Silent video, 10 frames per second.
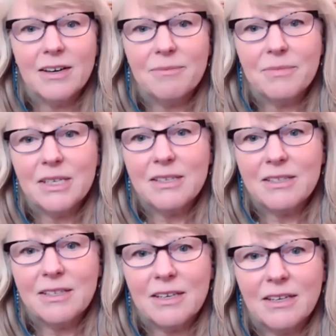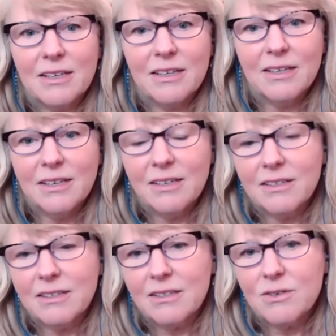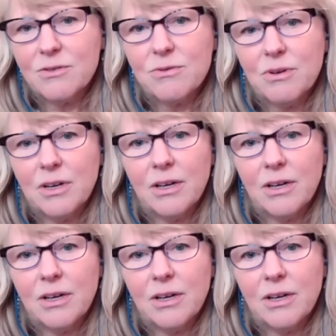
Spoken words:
Let's see. So,